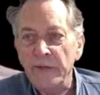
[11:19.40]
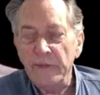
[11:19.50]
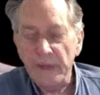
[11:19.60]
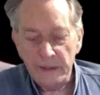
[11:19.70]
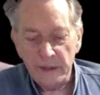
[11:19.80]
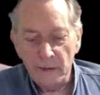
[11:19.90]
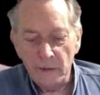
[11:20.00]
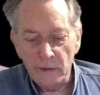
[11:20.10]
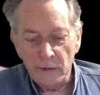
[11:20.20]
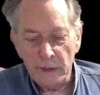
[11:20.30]
if they're
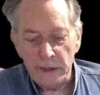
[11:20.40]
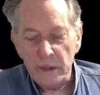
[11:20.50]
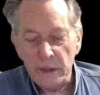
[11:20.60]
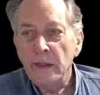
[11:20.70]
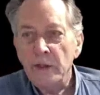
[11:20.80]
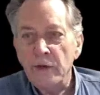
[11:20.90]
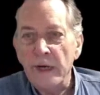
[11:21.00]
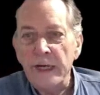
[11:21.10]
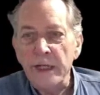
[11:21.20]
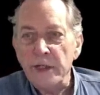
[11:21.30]
told all these strange